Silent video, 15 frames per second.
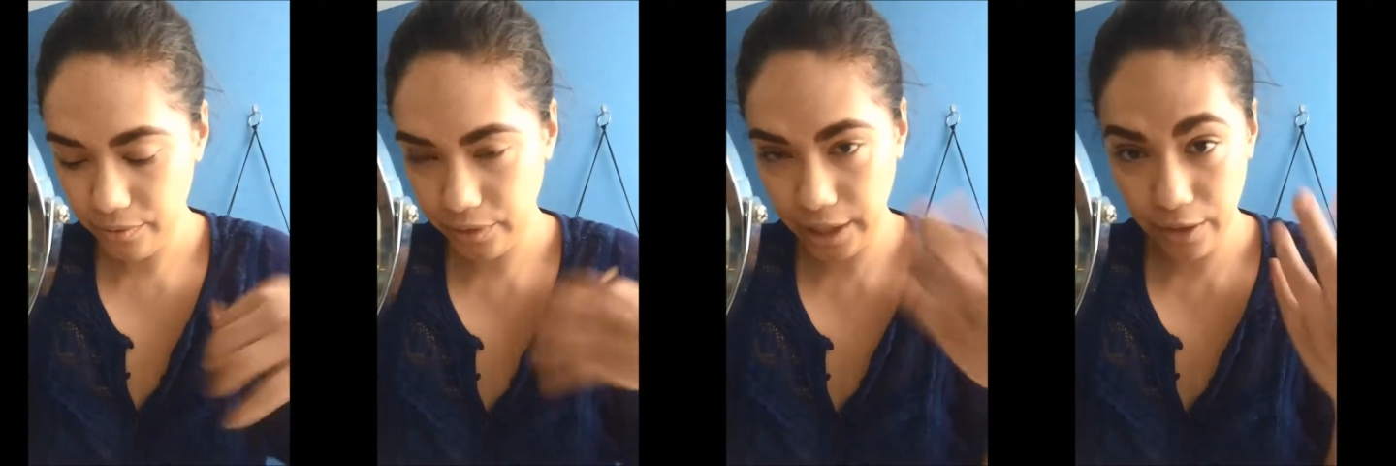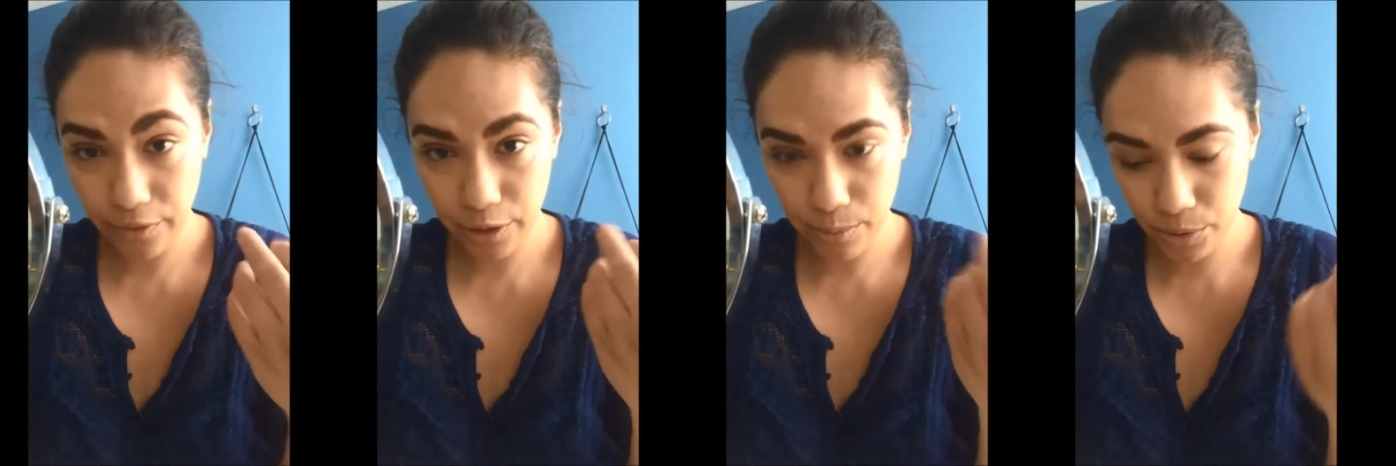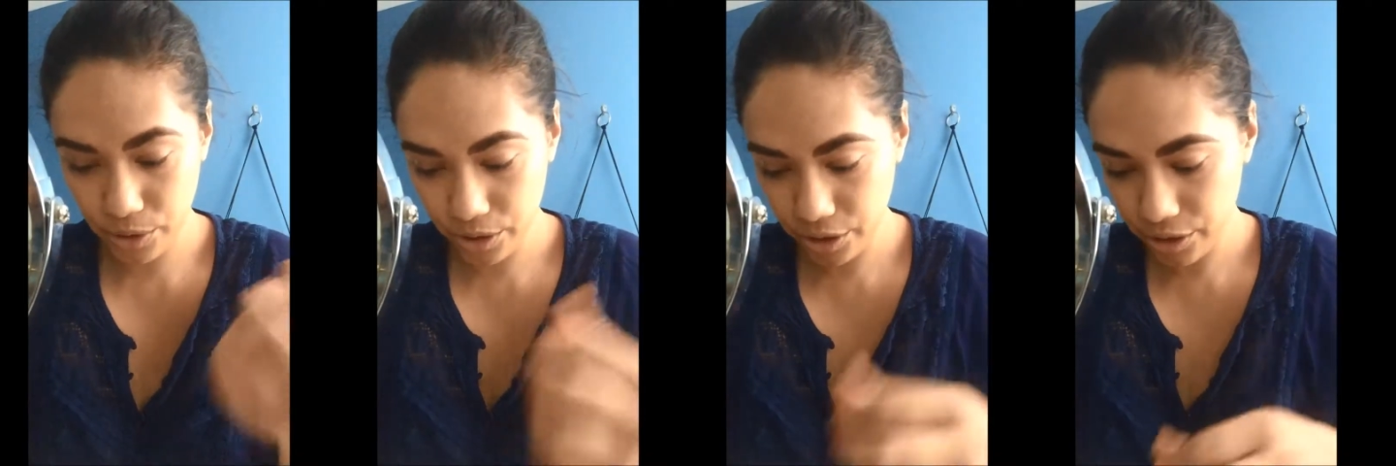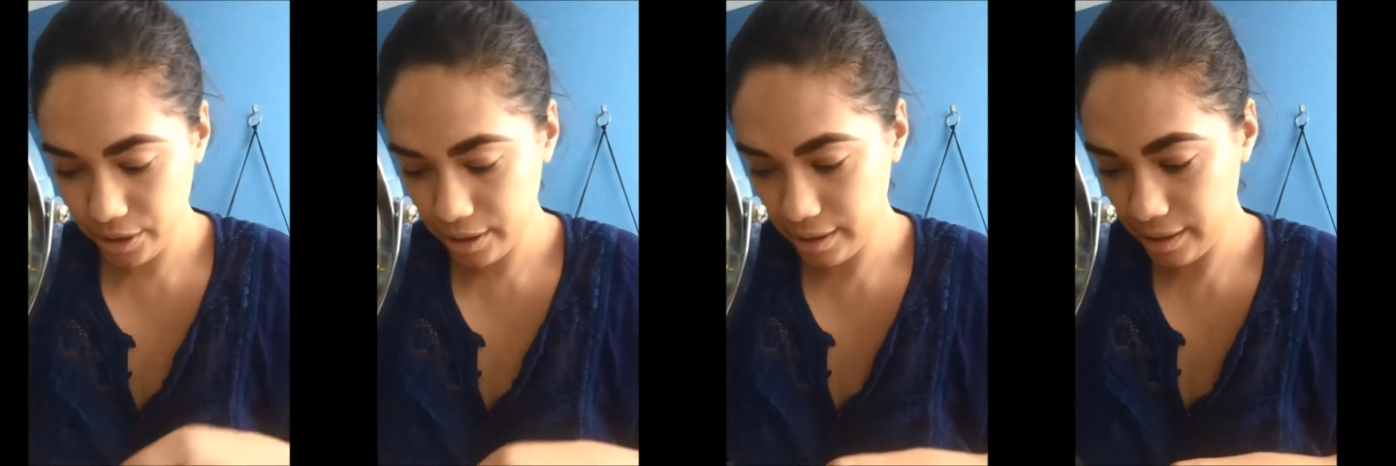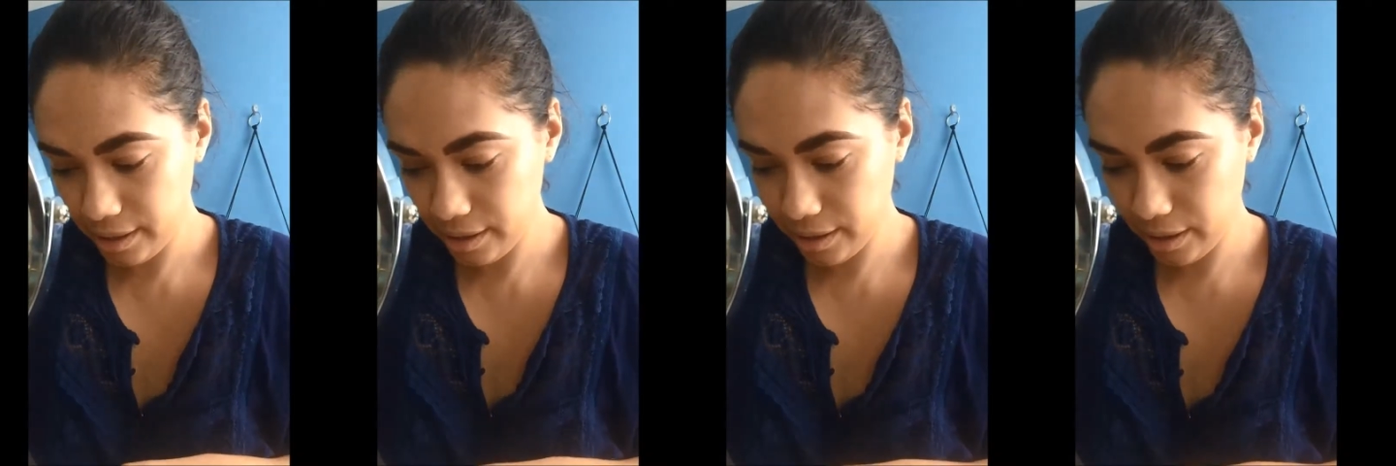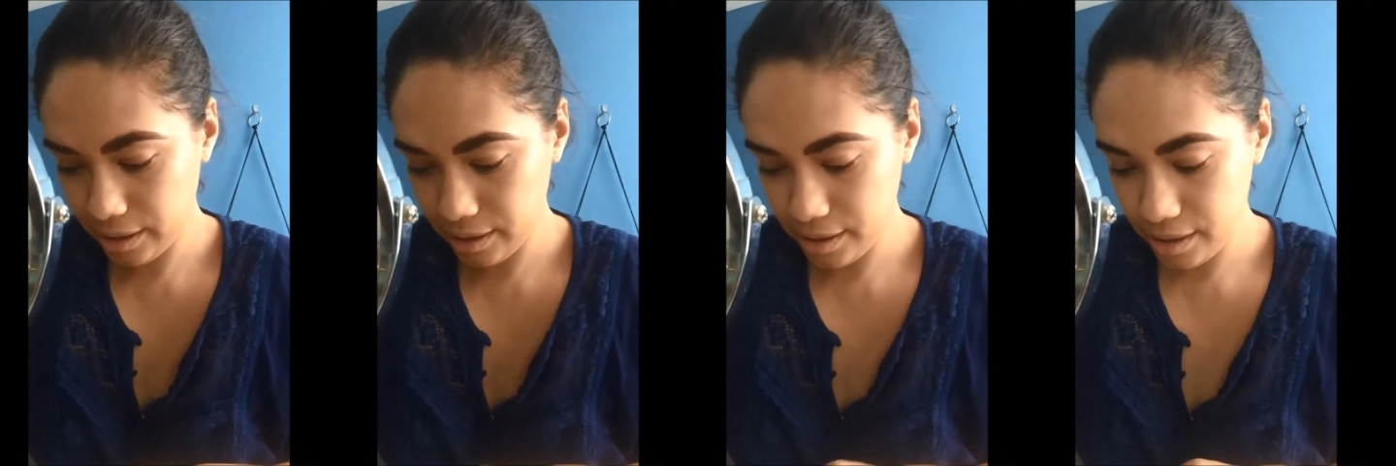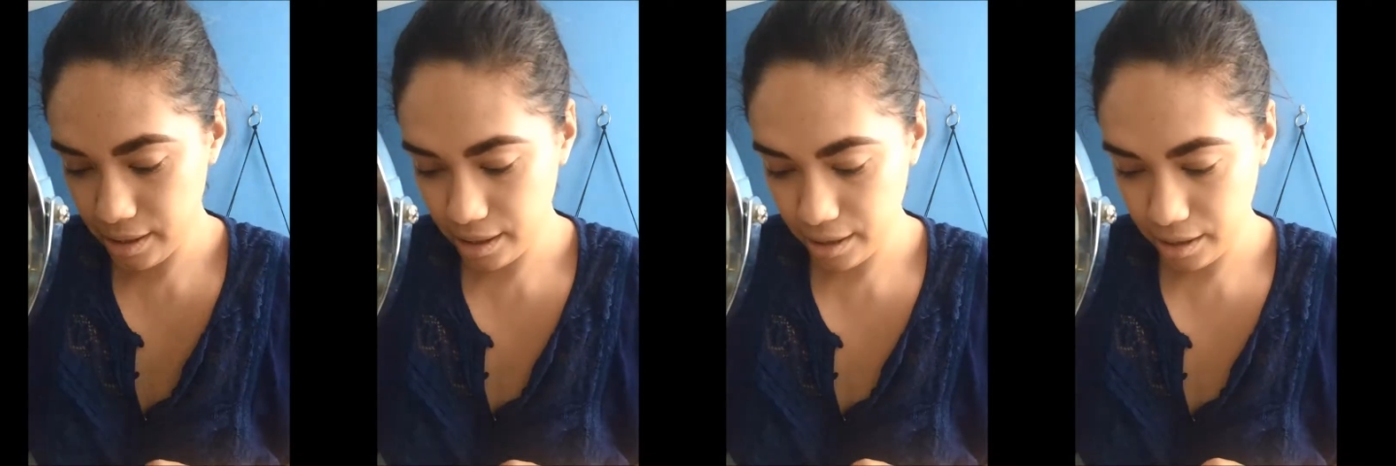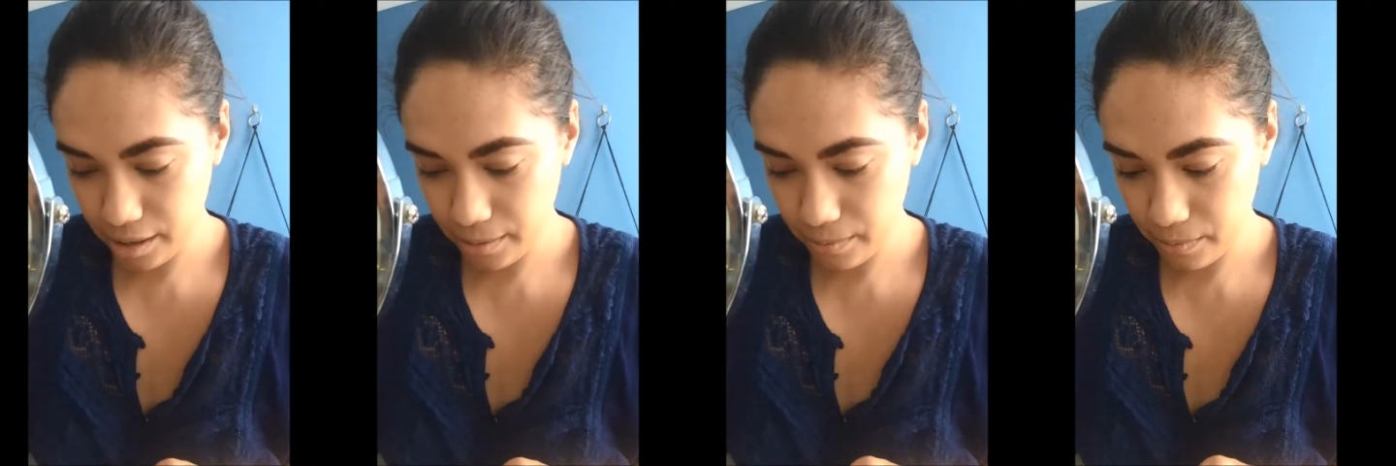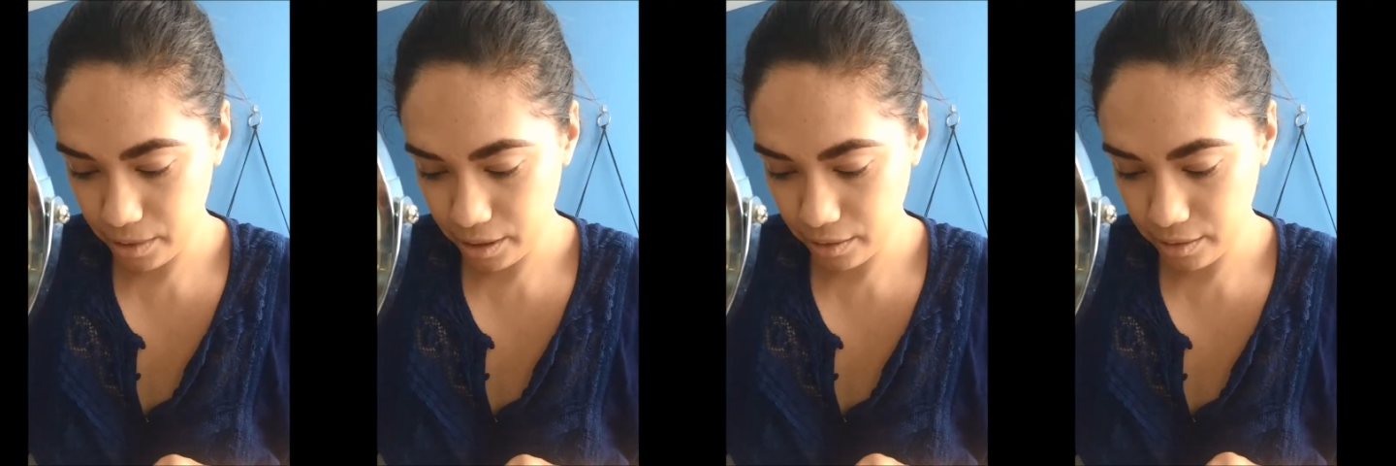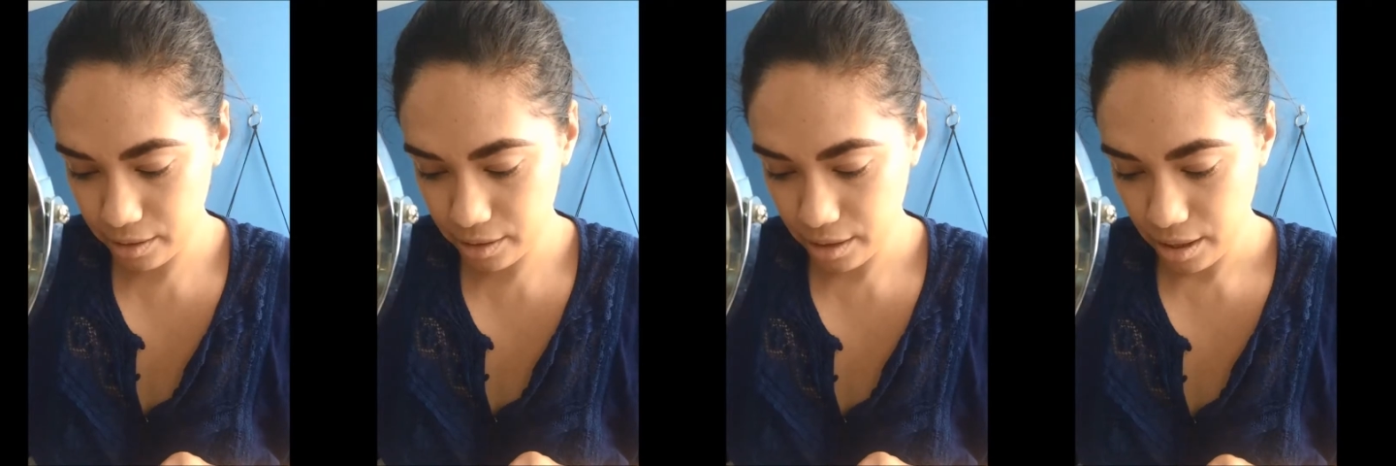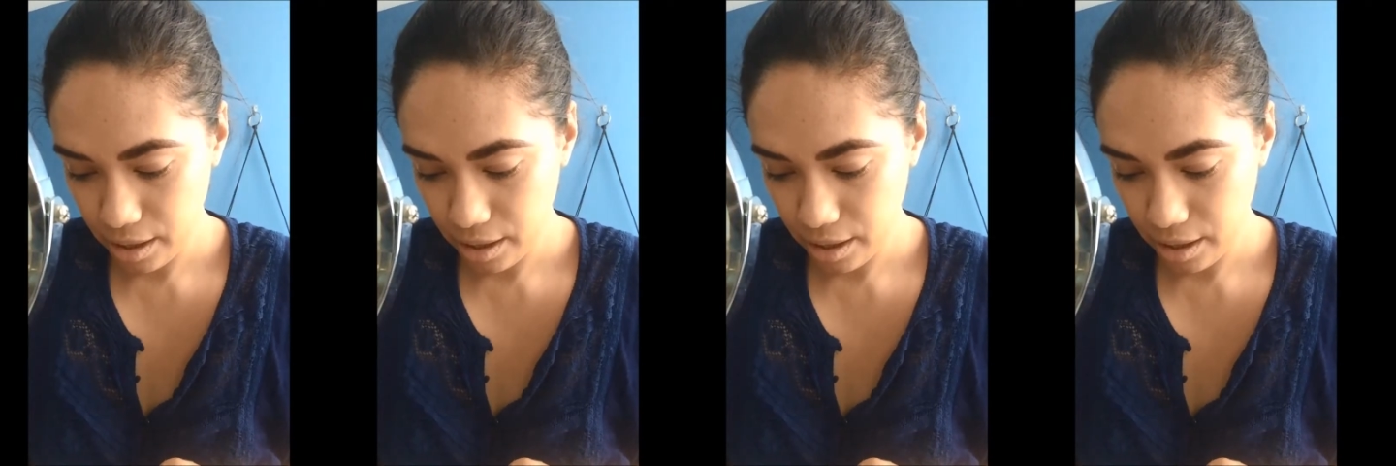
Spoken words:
flavored burgers, and that's good. What else?